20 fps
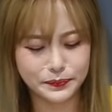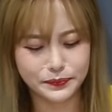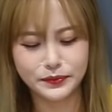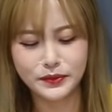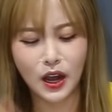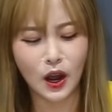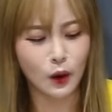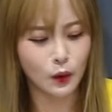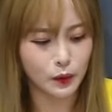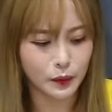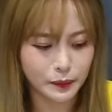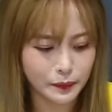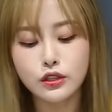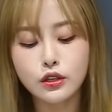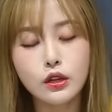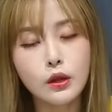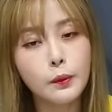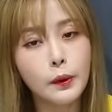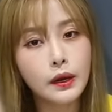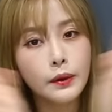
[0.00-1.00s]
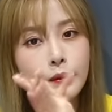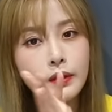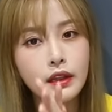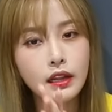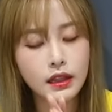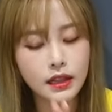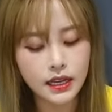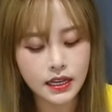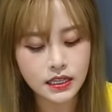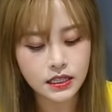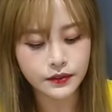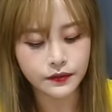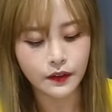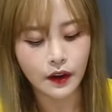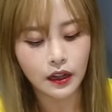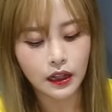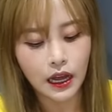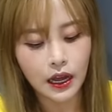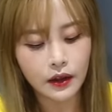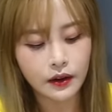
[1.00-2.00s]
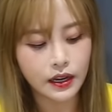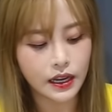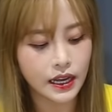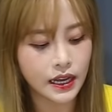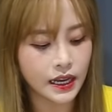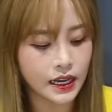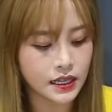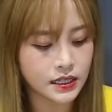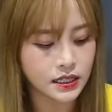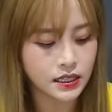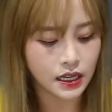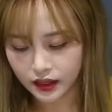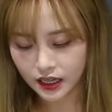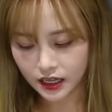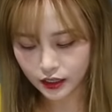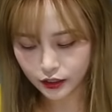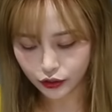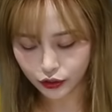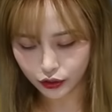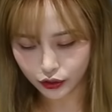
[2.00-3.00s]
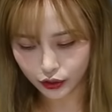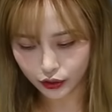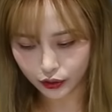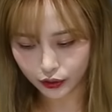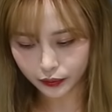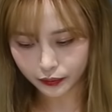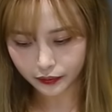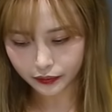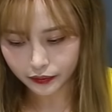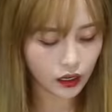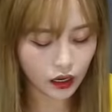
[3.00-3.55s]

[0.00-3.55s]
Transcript: No. So the one with the least fallout is these two.